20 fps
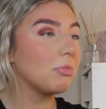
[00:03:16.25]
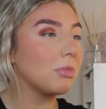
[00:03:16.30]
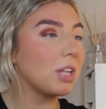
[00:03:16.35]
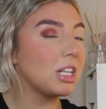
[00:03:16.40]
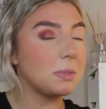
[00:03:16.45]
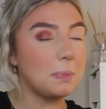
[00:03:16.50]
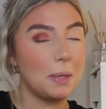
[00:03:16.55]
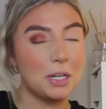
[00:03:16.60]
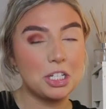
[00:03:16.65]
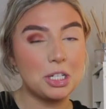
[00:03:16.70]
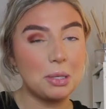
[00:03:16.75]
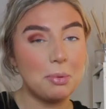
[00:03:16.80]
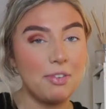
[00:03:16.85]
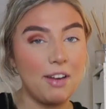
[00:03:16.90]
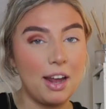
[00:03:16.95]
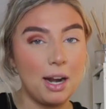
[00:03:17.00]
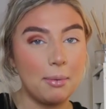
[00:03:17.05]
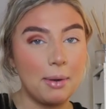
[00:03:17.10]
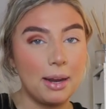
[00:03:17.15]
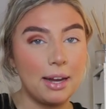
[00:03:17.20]
especially with
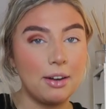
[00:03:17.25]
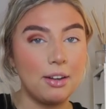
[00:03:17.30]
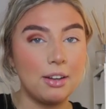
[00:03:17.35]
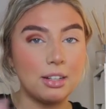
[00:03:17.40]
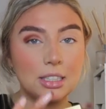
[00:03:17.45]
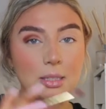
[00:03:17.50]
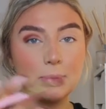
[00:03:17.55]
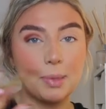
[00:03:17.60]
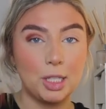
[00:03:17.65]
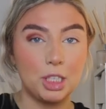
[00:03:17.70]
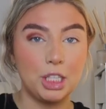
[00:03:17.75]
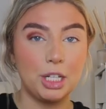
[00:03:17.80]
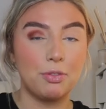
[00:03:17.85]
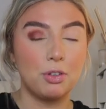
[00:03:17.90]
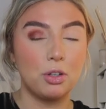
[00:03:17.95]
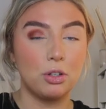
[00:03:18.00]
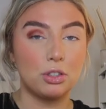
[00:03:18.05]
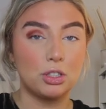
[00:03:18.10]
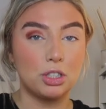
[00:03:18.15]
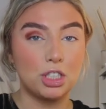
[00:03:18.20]
Halloween looks, especially if
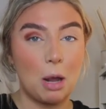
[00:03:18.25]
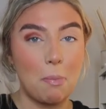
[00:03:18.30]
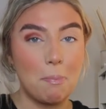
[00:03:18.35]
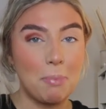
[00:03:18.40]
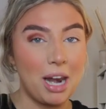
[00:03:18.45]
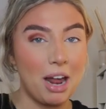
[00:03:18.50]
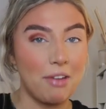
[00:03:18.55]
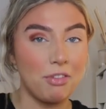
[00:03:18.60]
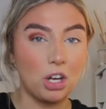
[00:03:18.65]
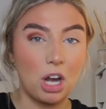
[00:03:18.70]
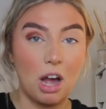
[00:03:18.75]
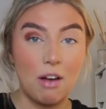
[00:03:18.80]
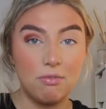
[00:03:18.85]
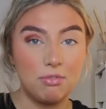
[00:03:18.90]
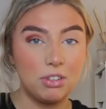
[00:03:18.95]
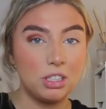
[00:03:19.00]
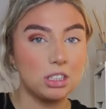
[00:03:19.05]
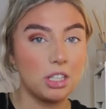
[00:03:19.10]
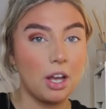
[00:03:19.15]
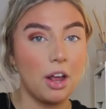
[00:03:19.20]
you're jumping out of your
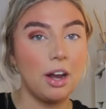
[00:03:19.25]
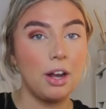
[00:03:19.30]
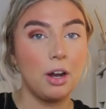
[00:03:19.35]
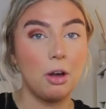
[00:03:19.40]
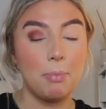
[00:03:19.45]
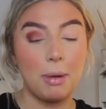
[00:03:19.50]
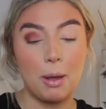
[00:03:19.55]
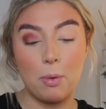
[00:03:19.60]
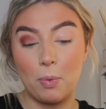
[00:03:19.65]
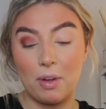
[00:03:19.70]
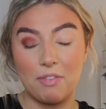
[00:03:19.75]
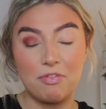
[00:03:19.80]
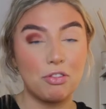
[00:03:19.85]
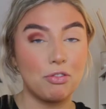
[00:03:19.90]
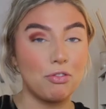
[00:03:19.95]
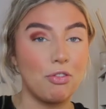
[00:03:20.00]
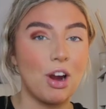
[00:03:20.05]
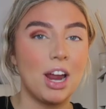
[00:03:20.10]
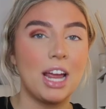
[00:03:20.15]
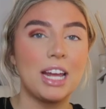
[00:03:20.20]
comfort zone a little bit with the
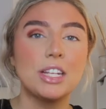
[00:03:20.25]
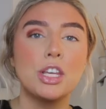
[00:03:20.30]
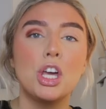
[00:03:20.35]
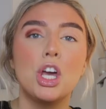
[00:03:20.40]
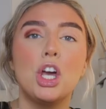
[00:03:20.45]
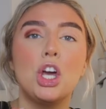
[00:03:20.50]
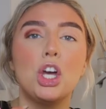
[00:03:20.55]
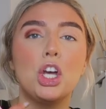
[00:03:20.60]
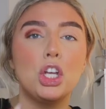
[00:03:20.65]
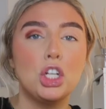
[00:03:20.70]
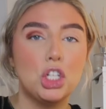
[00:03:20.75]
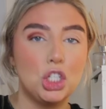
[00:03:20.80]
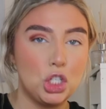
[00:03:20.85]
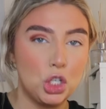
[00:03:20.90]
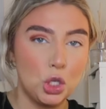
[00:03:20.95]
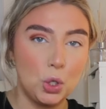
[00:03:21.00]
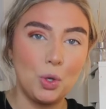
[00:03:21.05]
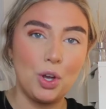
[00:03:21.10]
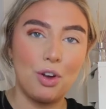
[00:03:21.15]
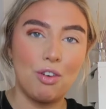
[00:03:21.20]
red.
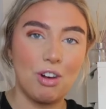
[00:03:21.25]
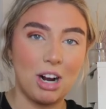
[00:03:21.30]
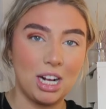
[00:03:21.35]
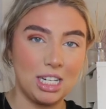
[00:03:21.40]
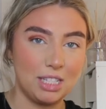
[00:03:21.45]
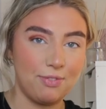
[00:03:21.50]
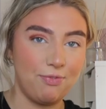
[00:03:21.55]
Do your eyes